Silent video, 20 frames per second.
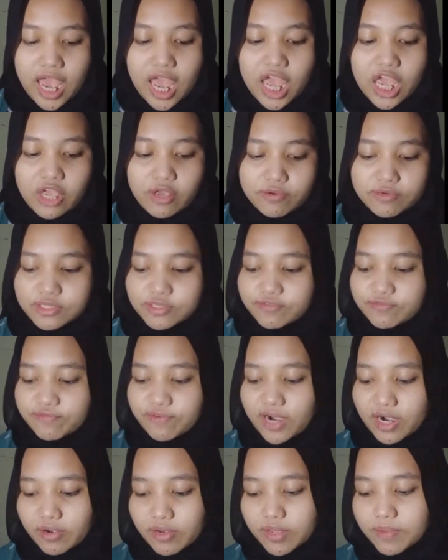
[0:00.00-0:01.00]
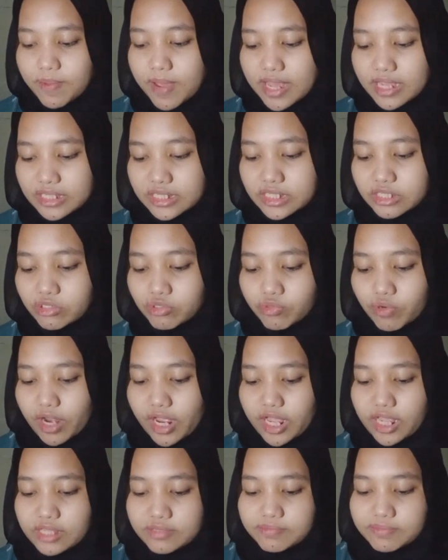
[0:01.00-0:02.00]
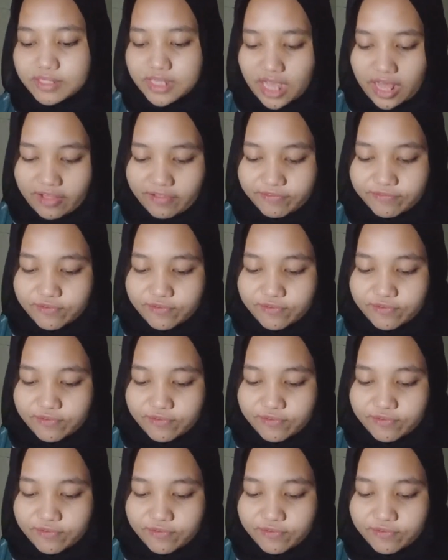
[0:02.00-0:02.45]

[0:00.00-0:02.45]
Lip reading: He was very busy trying himself.